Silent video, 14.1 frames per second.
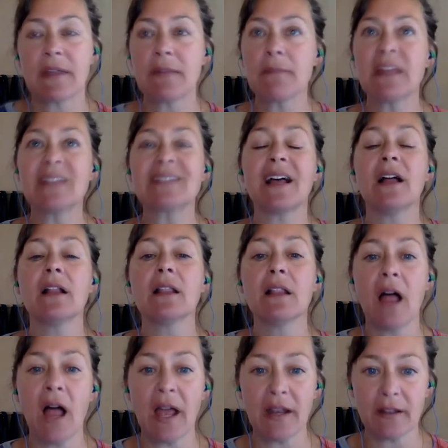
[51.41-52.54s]
It meets a
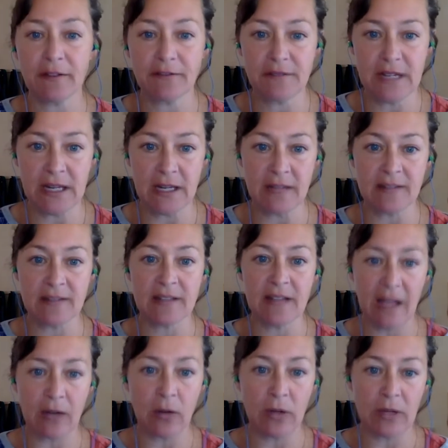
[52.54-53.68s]
lot of needs,
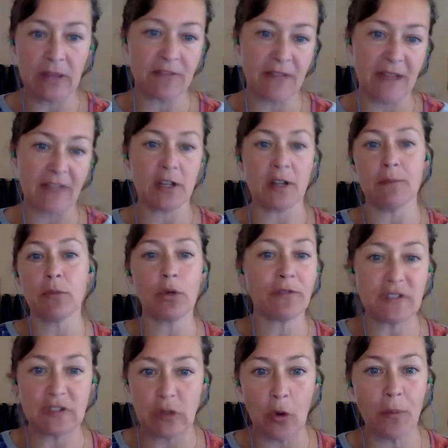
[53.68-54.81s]
not only the fact that it
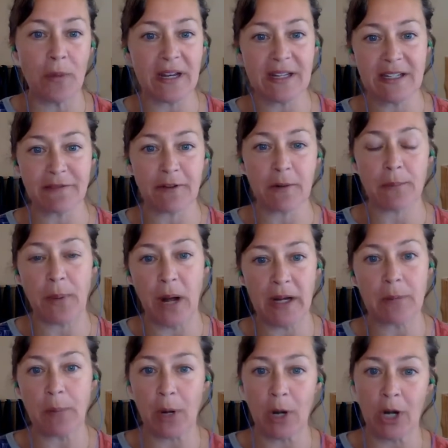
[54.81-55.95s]
moves so many different
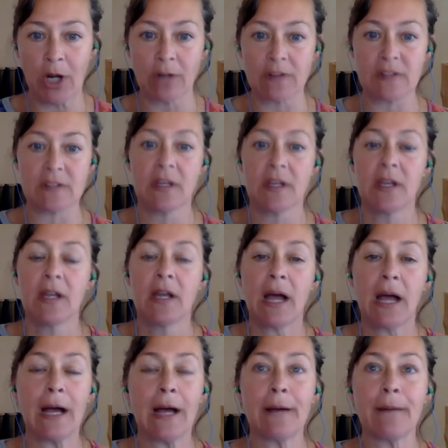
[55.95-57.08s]
body parts.
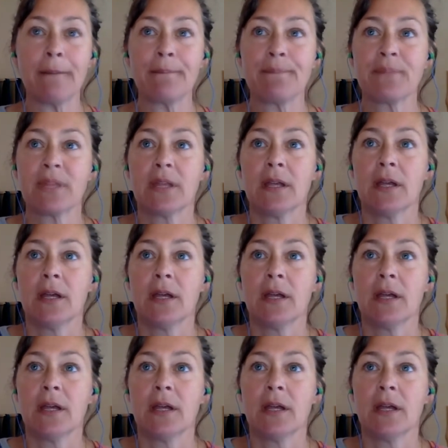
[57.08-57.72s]
Um,